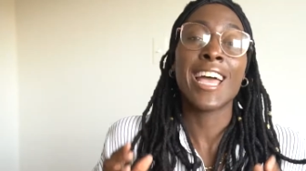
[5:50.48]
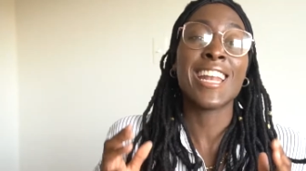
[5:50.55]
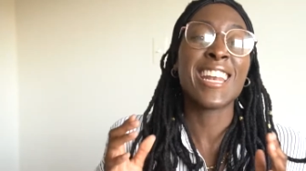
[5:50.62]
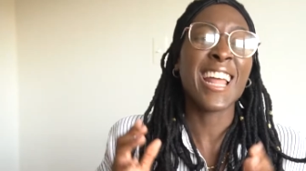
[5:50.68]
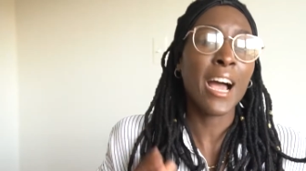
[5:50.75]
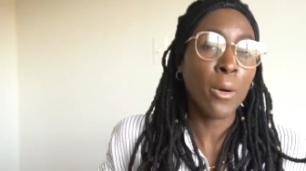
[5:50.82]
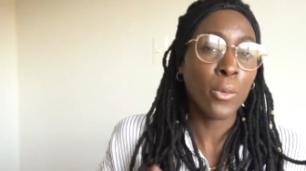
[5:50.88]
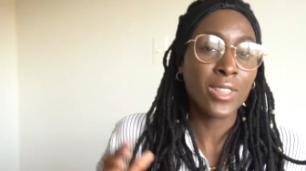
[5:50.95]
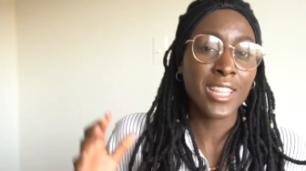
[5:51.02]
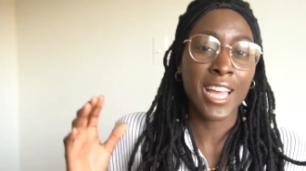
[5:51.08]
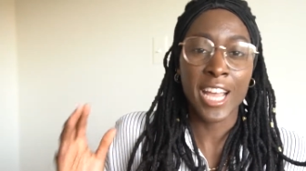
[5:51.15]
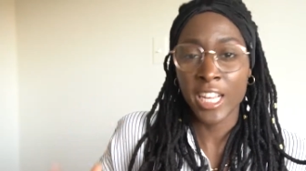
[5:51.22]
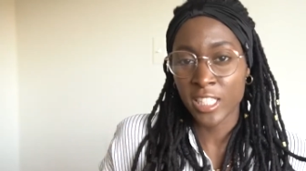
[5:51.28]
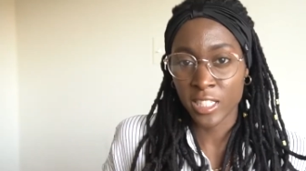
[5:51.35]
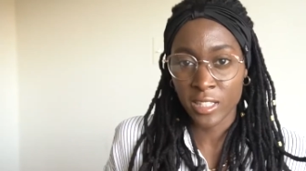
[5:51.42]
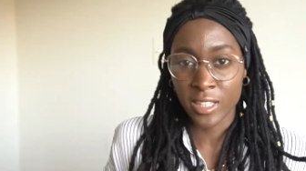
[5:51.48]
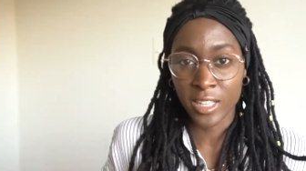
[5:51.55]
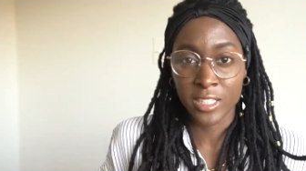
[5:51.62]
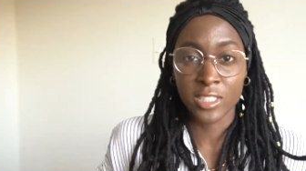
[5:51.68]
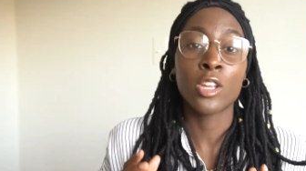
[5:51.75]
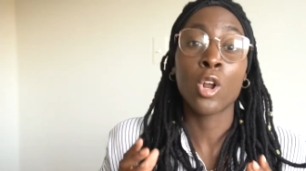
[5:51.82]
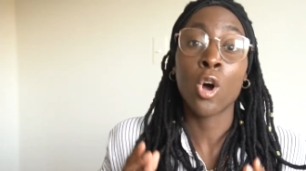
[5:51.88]
and not what the agent
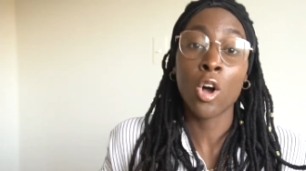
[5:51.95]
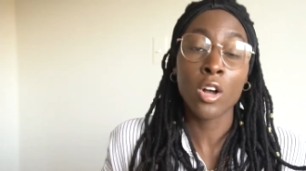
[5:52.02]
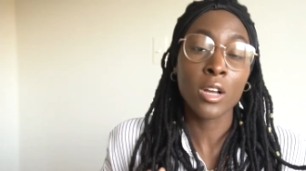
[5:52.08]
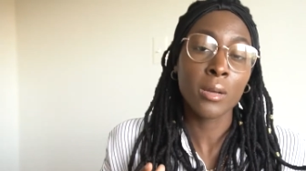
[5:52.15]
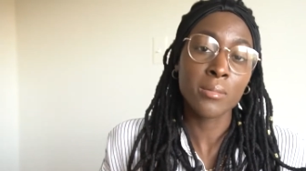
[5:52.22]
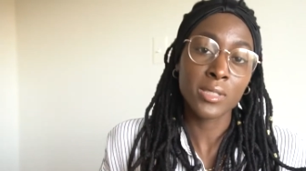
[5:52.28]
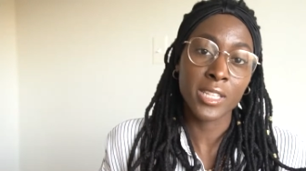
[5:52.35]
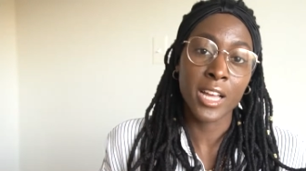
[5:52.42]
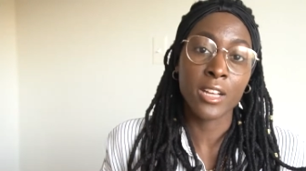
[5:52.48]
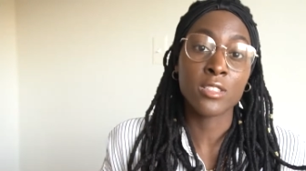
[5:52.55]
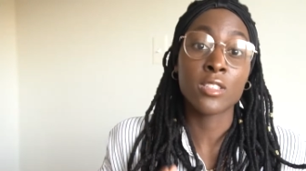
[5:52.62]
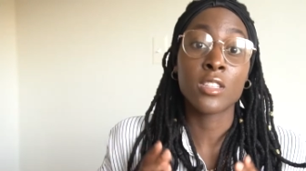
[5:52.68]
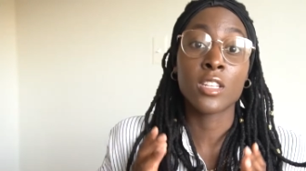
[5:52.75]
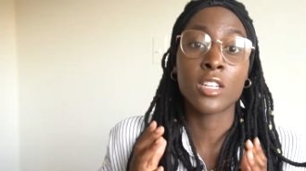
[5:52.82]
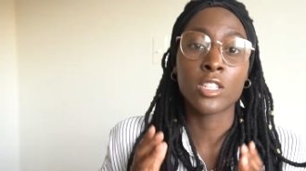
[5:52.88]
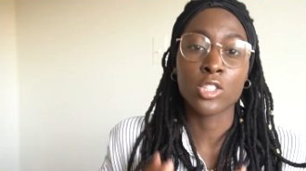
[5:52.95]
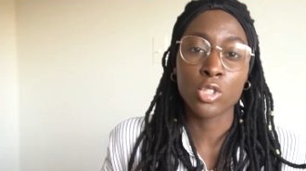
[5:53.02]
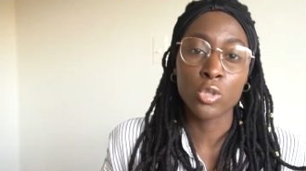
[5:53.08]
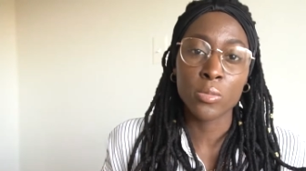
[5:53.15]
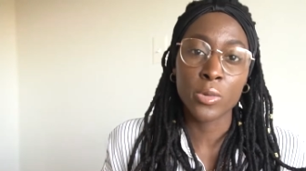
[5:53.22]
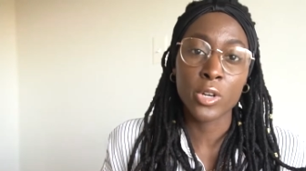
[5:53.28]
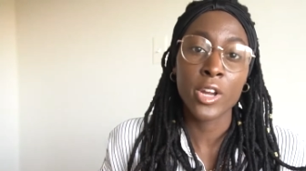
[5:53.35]
thinks. It all comes down to the
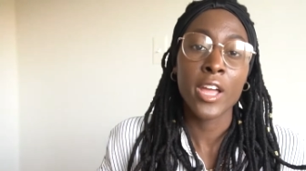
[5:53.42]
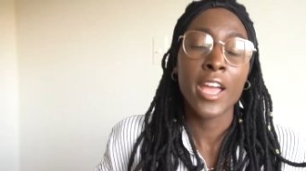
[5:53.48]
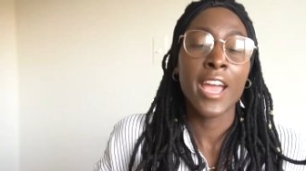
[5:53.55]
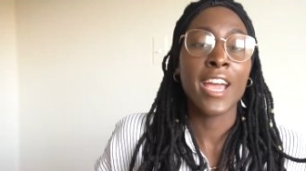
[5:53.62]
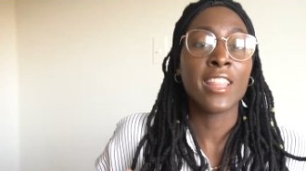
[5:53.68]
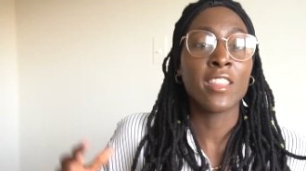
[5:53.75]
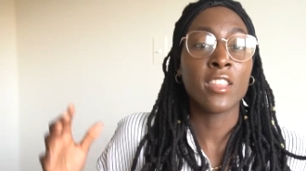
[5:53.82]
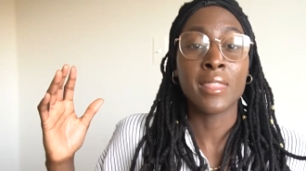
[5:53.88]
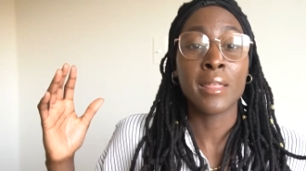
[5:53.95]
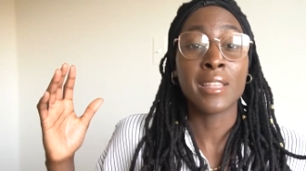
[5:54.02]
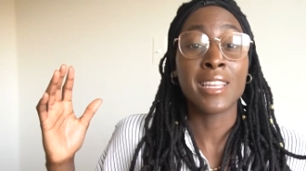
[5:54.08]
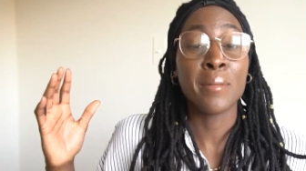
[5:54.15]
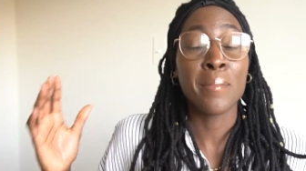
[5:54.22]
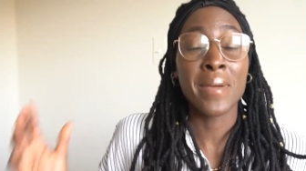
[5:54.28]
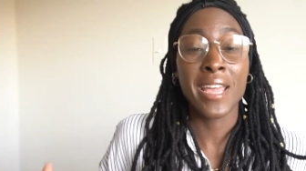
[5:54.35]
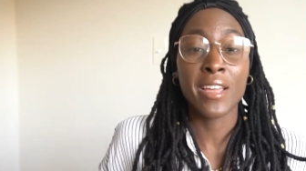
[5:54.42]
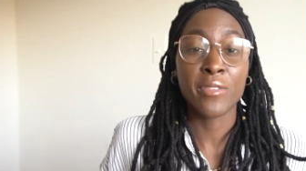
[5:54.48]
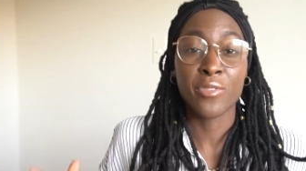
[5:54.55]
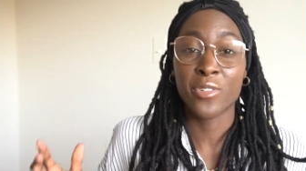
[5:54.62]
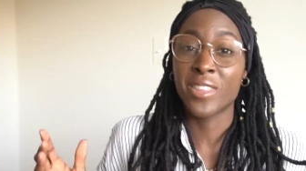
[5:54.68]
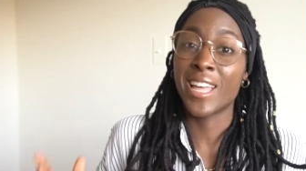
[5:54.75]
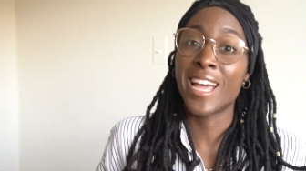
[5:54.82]
consumer and the demand
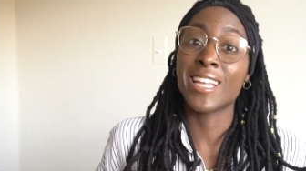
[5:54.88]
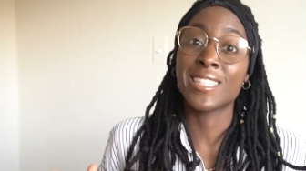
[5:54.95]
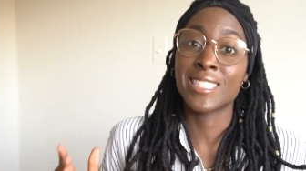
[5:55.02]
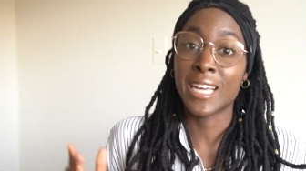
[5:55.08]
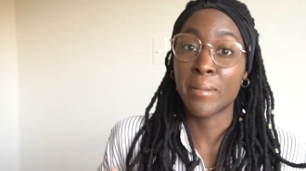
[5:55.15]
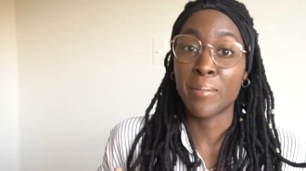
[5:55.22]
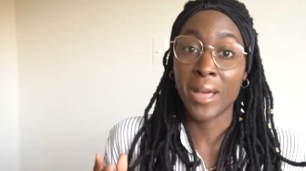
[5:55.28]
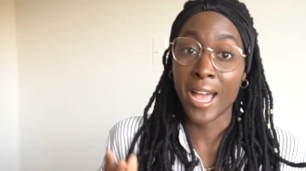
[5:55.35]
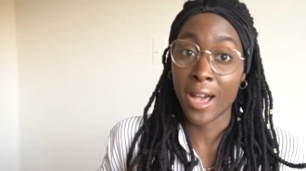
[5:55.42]
for that type of